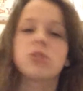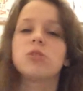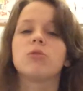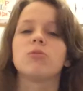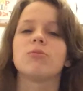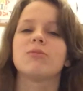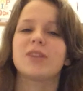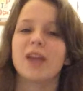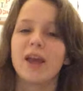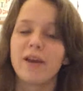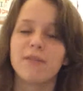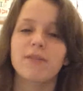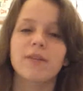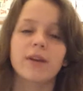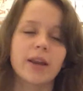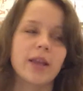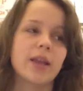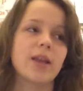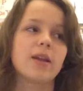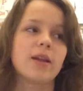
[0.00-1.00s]
You
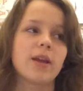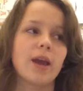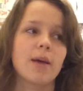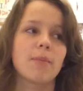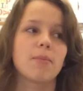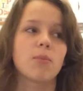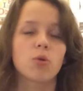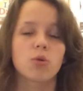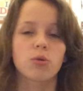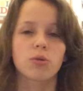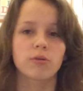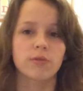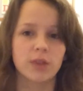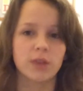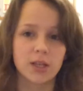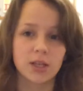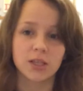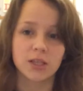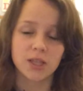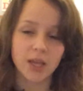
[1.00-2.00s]
definitely get more of
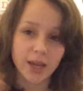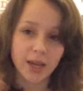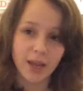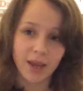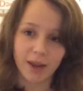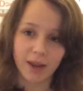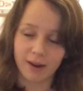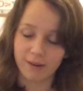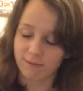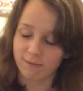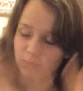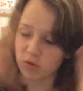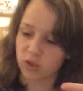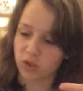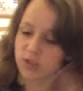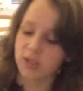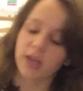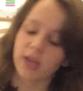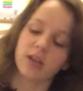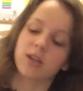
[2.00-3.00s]
these in
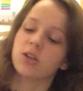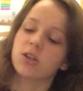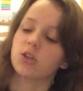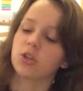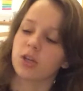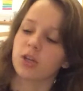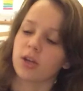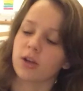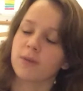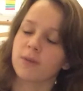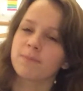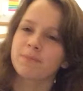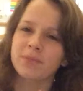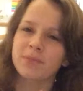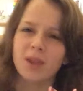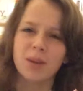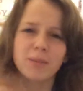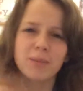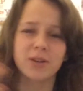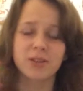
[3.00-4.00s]
your second year
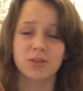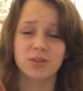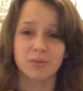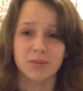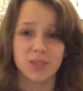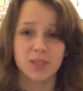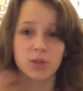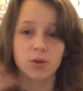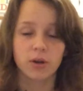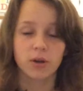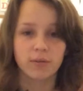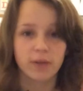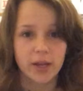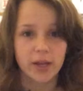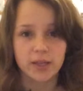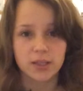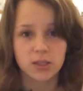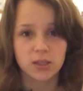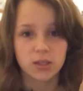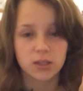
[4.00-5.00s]
because obviously you have
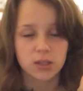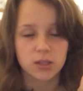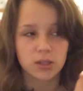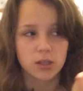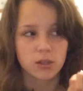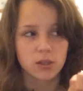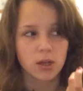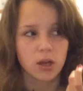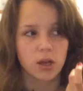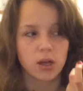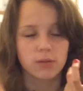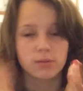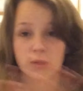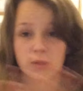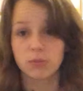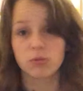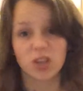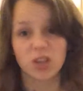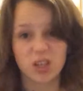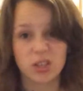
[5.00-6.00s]
less
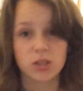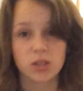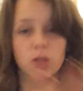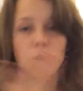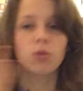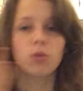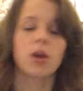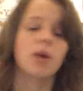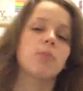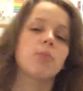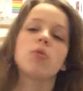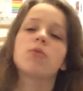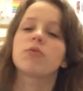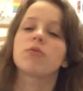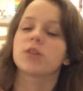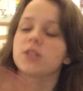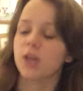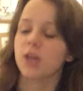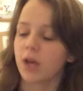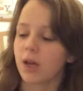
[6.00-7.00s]
subjects, so you get more
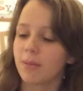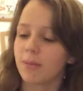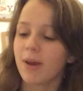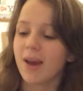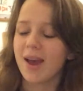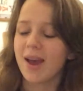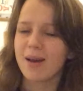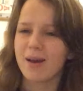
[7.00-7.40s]
free time,